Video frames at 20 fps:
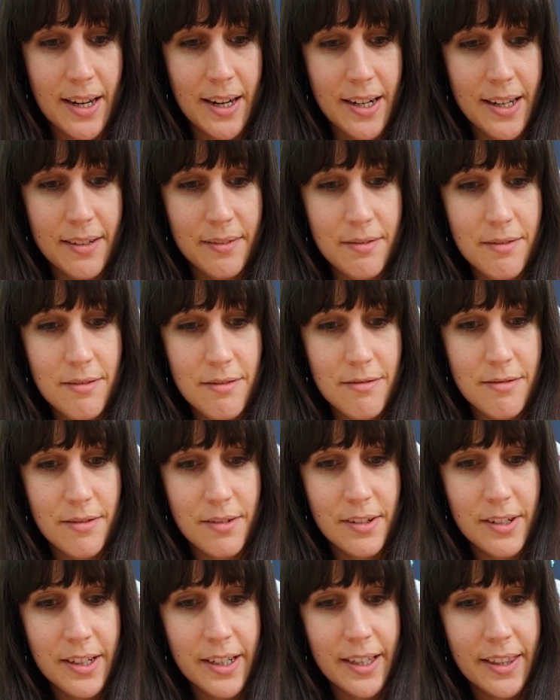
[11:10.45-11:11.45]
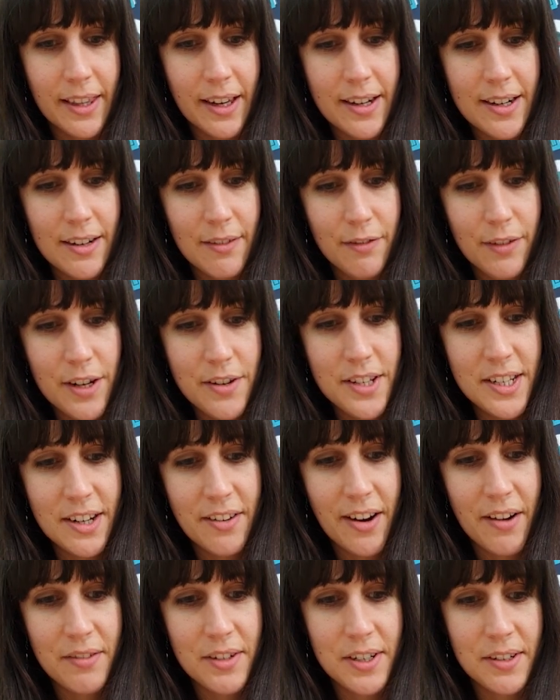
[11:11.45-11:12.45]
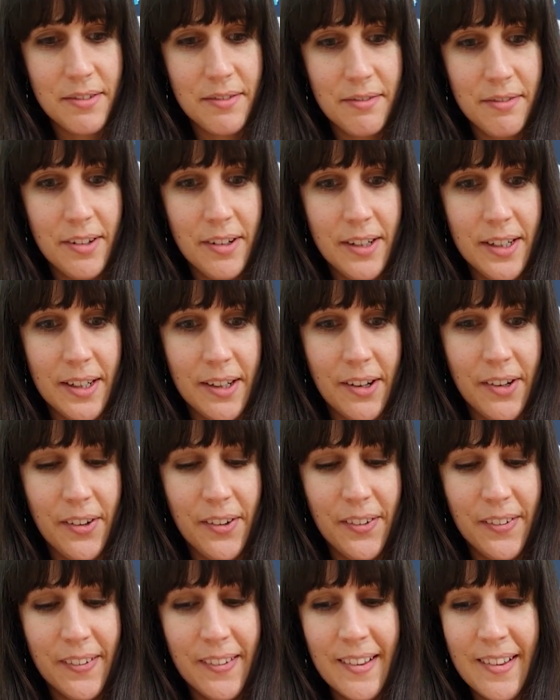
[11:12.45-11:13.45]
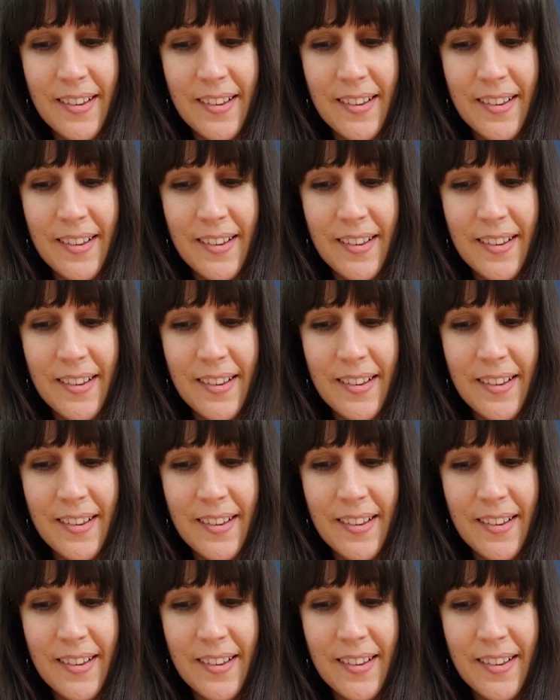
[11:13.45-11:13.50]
Look, ooh, look at that floating around. Pretty cool.